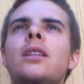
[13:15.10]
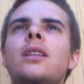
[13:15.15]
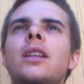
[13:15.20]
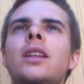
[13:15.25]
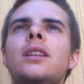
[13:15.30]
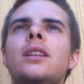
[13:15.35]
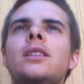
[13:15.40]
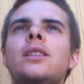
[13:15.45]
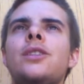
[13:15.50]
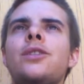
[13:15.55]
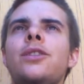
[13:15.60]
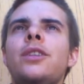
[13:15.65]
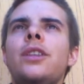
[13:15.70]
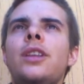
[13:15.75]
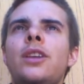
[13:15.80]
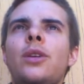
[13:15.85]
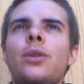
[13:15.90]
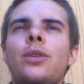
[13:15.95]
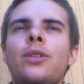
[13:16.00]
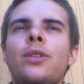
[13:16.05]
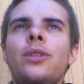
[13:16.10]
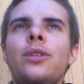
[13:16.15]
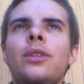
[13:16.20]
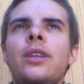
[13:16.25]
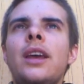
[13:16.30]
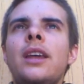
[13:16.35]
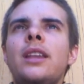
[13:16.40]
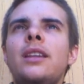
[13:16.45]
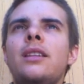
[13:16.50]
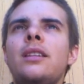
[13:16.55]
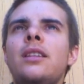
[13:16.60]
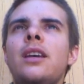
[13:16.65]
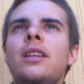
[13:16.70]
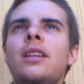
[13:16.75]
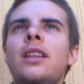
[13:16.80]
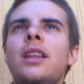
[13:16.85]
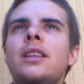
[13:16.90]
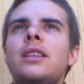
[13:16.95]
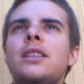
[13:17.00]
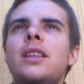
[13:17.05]
needs to really go through that
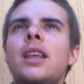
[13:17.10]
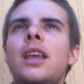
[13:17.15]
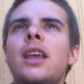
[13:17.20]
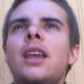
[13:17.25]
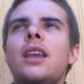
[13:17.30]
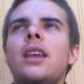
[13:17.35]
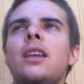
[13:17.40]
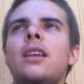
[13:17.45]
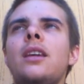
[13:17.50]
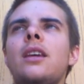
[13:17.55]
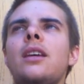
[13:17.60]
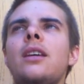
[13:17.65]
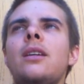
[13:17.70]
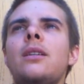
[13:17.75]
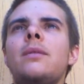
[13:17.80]
unless they're